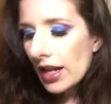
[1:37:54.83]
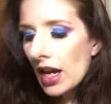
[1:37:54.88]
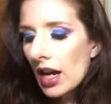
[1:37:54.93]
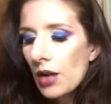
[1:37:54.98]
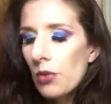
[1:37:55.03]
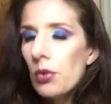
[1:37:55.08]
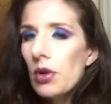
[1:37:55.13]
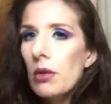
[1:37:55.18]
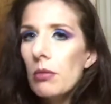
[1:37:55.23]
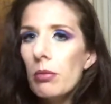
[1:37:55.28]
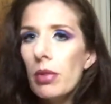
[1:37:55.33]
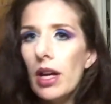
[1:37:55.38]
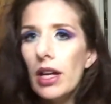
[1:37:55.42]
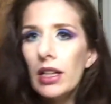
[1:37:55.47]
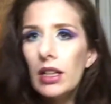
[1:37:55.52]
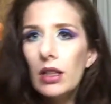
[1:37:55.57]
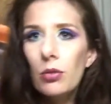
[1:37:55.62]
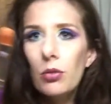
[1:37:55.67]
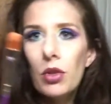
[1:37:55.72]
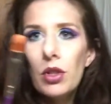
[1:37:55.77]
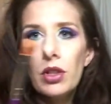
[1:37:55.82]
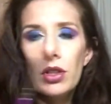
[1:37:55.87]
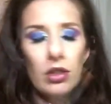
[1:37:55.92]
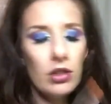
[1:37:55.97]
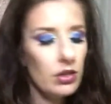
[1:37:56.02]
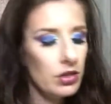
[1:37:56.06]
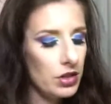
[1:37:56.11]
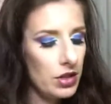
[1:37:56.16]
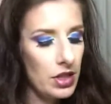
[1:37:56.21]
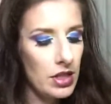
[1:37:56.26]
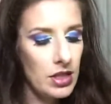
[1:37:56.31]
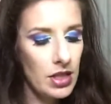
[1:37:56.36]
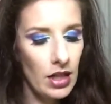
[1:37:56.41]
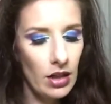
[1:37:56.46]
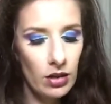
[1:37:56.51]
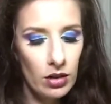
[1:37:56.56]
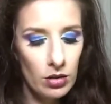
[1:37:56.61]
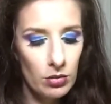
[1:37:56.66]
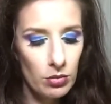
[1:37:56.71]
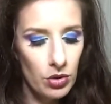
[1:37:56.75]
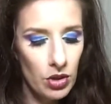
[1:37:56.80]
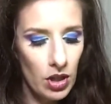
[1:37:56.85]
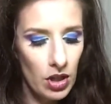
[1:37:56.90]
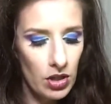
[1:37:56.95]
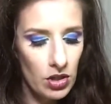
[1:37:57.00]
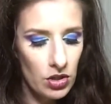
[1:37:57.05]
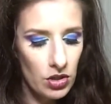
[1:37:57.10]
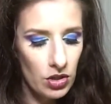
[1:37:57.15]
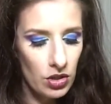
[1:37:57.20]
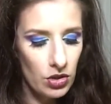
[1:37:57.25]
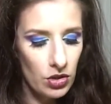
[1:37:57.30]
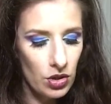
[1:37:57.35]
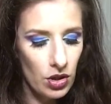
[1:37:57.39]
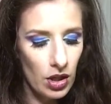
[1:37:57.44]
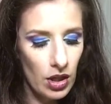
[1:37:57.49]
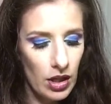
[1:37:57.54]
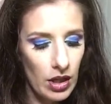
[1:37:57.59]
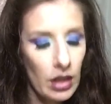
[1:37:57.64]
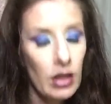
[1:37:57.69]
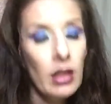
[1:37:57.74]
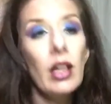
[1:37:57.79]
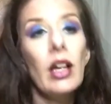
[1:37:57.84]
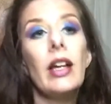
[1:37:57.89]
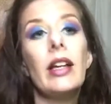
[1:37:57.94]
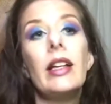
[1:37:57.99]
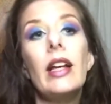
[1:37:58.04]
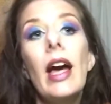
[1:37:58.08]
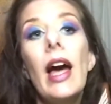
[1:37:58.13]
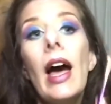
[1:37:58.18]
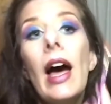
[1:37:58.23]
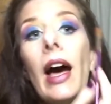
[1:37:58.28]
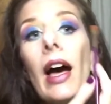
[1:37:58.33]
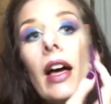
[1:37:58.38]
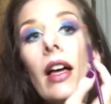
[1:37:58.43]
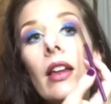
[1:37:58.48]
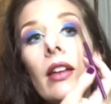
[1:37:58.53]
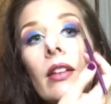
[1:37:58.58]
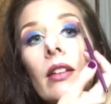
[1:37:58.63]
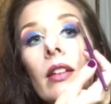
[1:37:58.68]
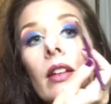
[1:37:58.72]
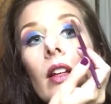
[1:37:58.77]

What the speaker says: I went back in with a little detailer brush to try and like add,